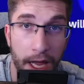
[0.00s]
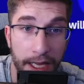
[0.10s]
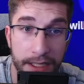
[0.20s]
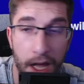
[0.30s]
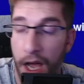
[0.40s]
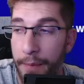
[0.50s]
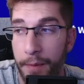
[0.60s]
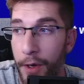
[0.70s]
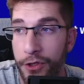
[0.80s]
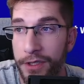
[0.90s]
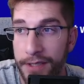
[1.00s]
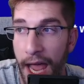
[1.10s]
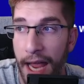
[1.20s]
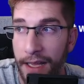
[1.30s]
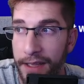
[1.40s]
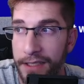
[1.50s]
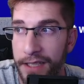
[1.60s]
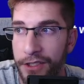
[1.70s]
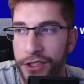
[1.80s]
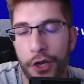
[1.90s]
it's the hypermotion tech.
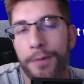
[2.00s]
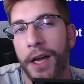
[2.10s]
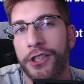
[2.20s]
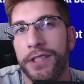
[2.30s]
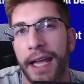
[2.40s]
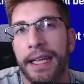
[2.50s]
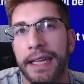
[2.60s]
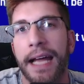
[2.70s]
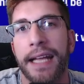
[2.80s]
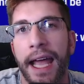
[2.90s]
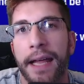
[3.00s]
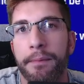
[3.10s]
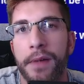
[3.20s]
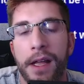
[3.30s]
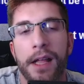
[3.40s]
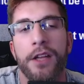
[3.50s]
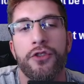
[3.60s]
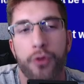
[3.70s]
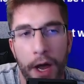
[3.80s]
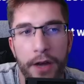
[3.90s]
There's too much tech in that game
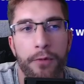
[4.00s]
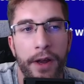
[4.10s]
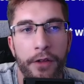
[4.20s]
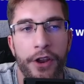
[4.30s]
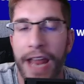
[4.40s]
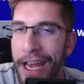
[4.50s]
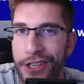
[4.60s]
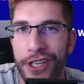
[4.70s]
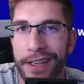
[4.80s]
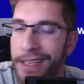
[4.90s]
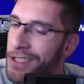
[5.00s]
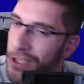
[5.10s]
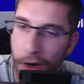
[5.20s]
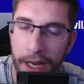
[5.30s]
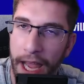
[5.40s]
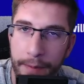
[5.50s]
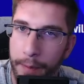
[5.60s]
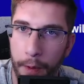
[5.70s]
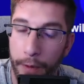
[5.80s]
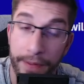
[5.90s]
trying to run on an engine that's not
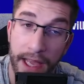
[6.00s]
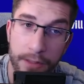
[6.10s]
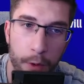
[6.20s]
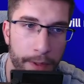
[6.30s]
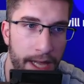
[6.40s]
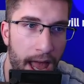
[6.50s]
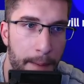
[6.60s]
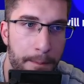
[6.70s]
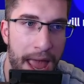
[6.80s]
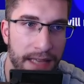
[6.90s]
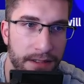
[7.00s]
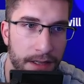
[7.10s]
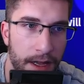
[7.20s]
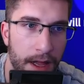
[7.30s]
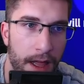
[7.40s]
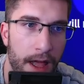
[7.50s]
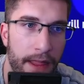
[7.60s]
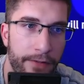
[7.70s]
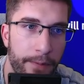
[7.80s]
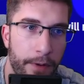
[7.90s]
capable, and that's what we get, a mess.
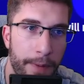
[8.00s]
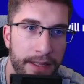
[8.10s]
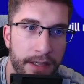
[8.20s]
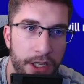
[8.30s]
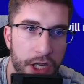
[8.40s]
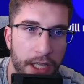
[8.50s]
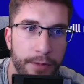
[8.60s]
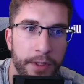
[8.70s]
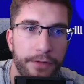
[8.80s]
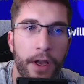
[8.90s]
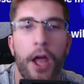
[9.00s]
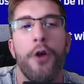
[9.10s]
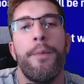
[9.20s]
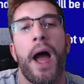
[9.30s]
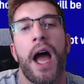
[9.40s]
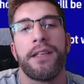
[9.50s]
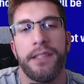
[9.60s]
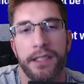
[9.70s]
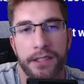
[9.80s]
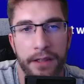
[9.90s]
They've implemented adjustments for low
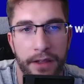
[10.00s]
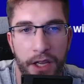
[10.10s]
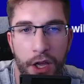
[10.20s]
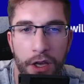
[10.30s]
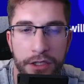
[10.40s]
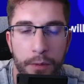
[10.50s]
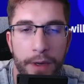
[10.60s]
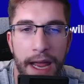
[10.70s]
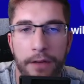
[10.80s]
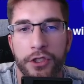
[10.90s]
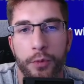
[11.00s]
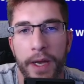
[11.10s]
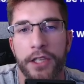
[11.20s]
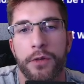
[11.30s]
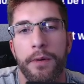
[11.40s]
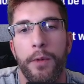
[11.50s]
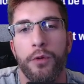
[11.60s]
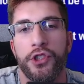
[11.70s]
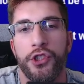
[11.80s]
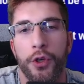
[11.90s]
passes so that the cursor will now switch to a
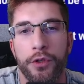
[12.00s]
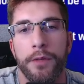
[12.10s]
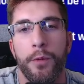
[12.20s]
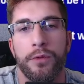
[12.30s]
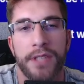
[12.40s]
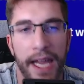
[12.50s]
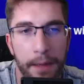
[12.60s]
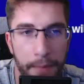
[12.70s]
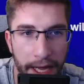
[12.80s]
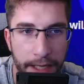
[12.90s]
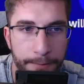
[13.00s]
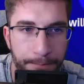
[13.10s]
more suitable teammate.